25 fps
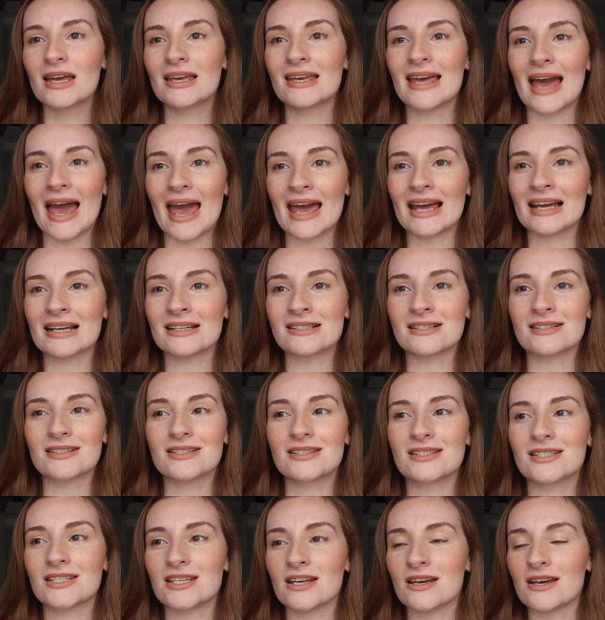getting
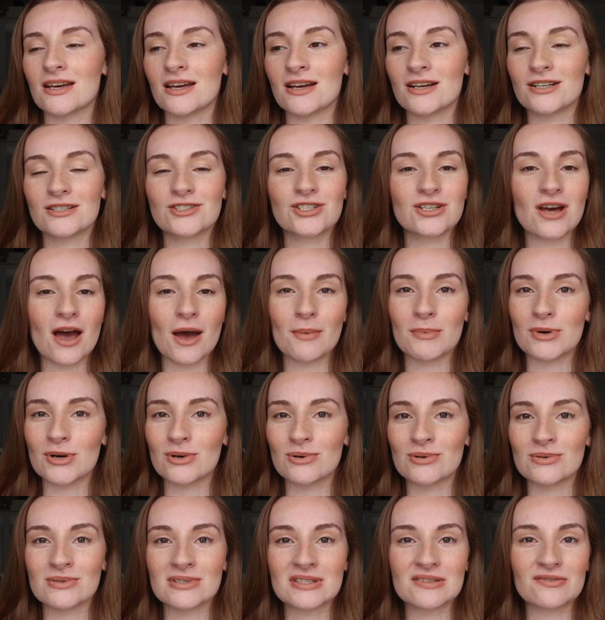to
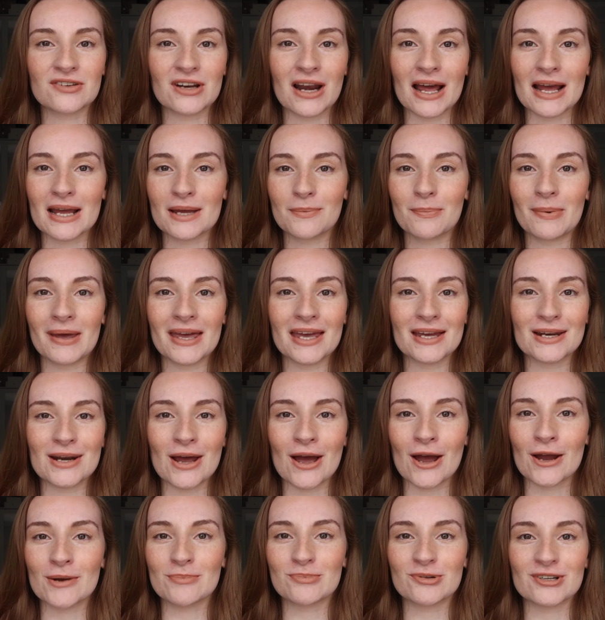terminals for like
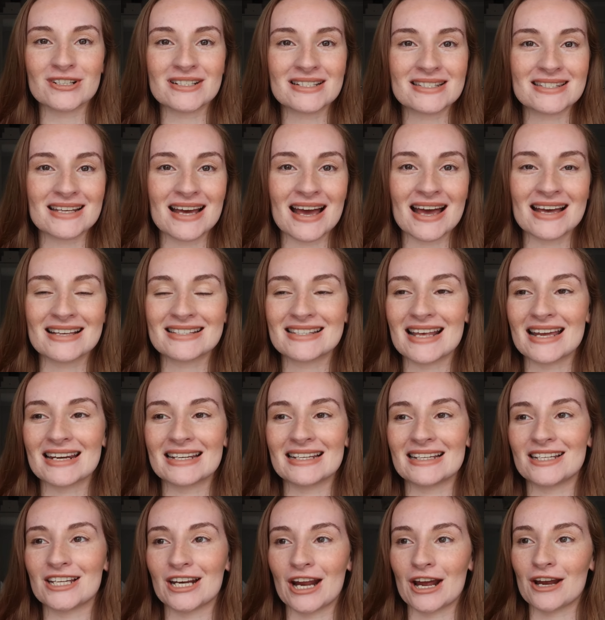P&O, Princess,
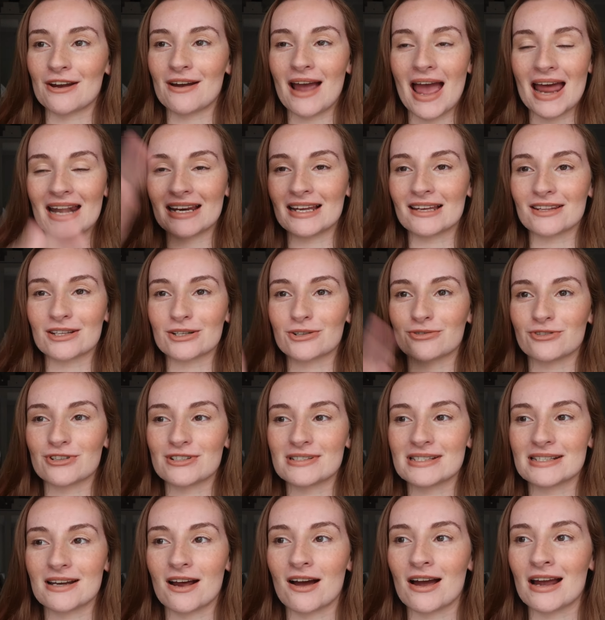any, you know, any other
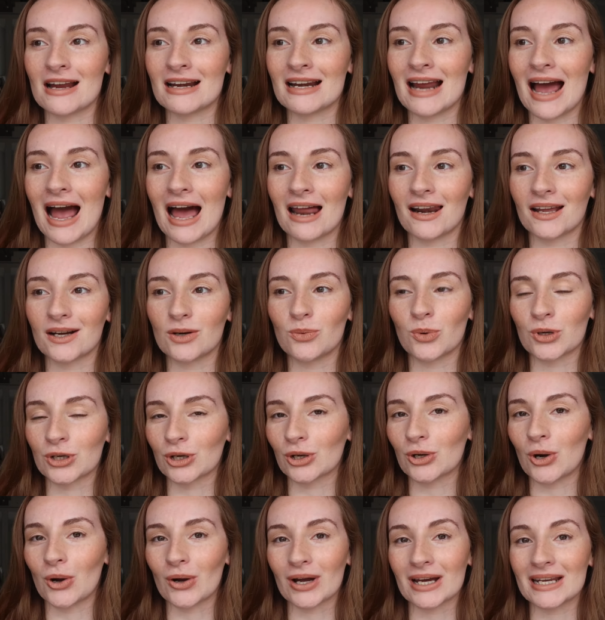cruise line at like 1
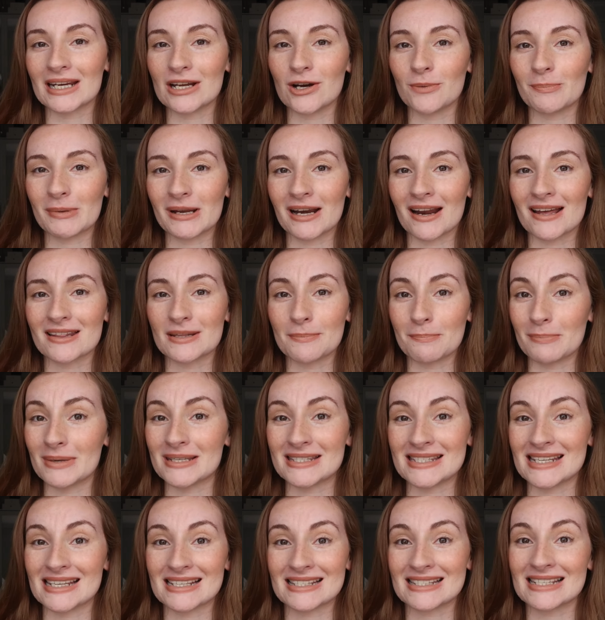o'clock, and it would be like the
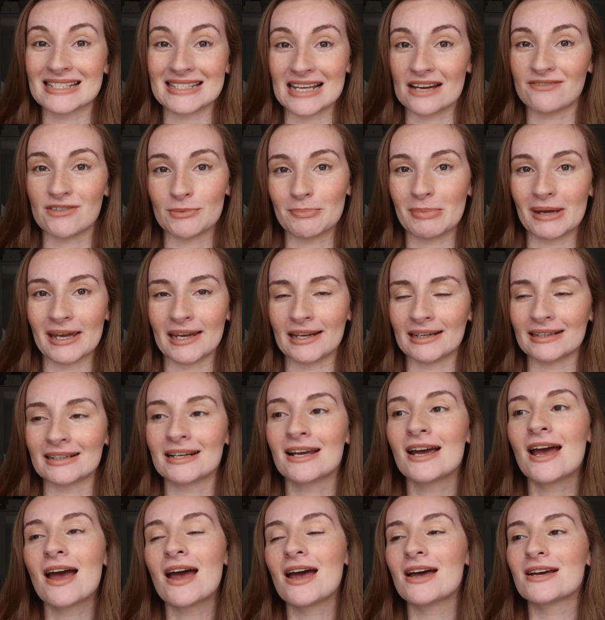busiest it's ever been.
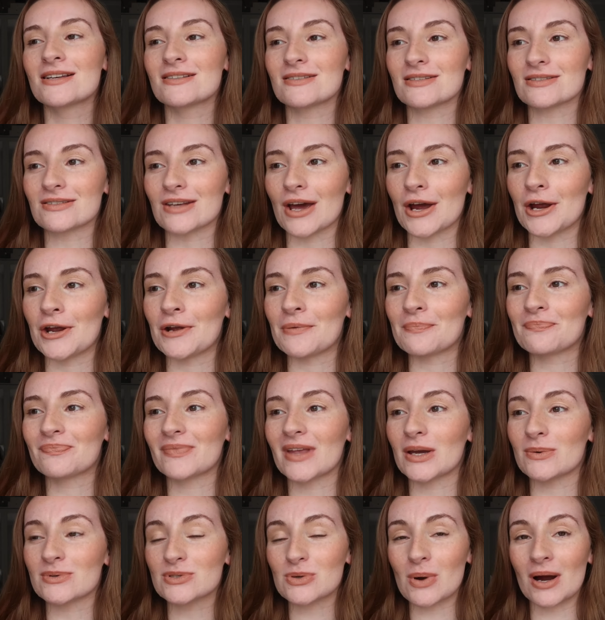So
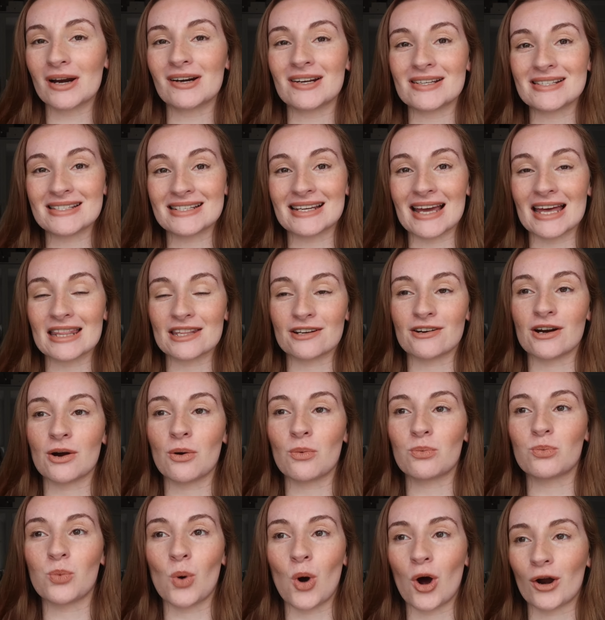it was quite nice to get there
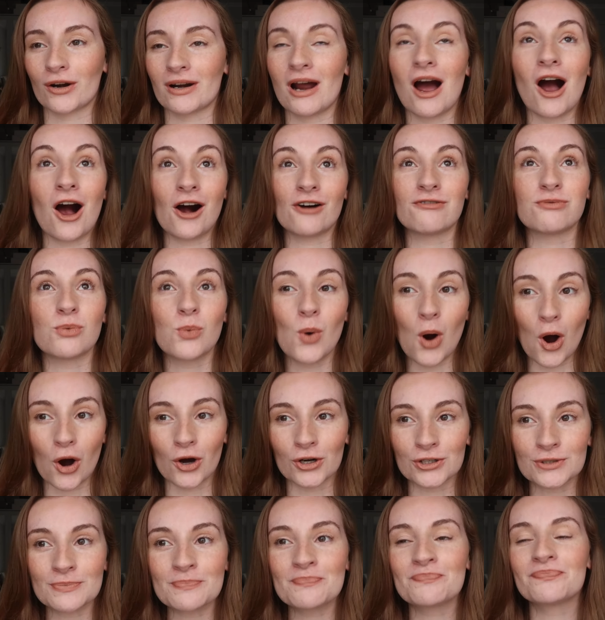at
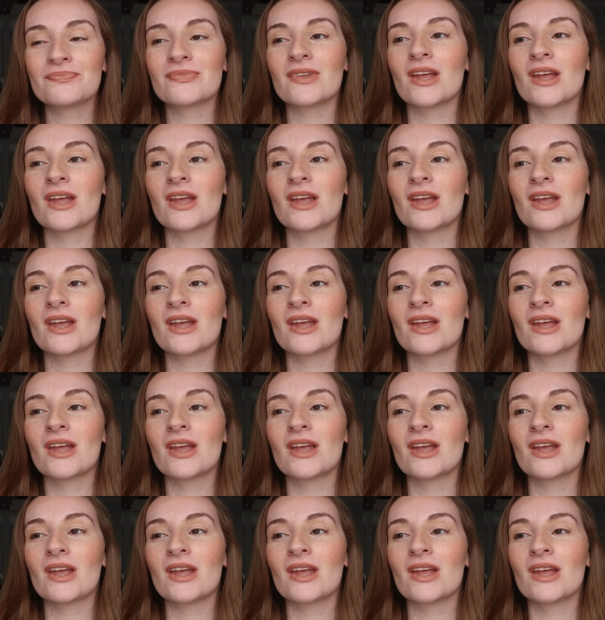1:30.